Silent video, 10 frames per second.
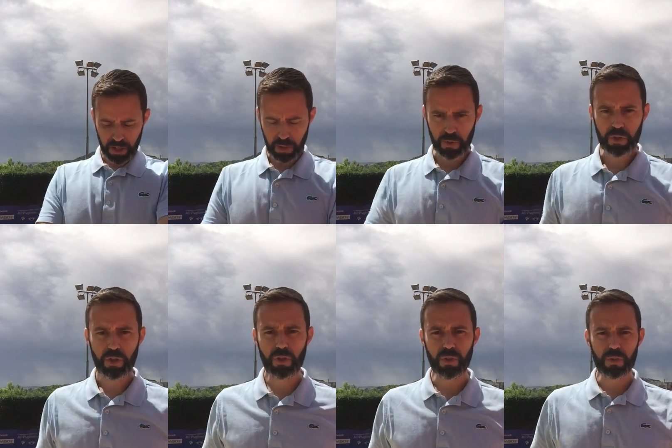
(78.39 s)
Number
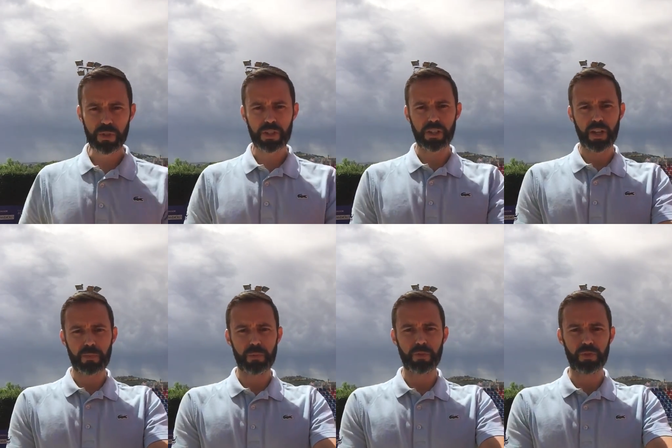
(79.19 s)
two is we see a lot
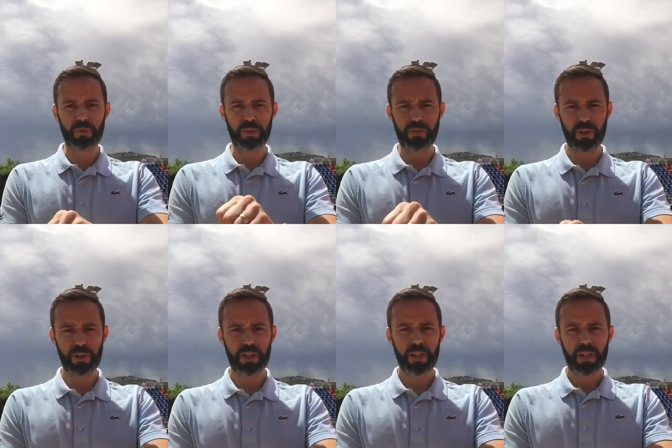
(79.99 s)
of people doing
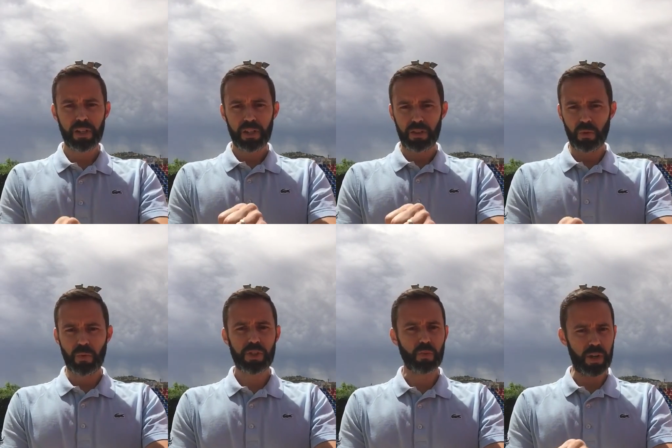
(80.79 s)
the
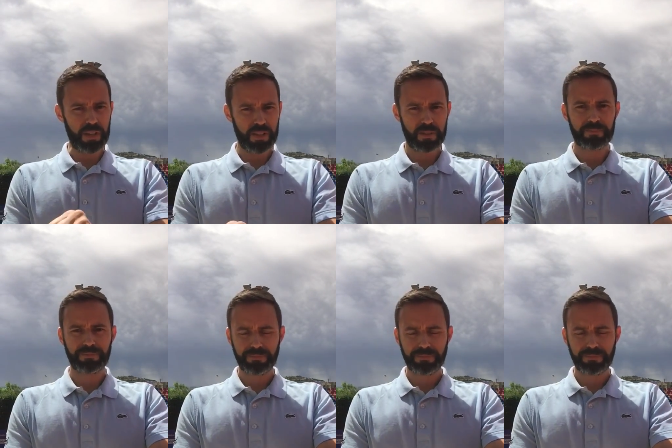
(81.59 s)
wrist weights.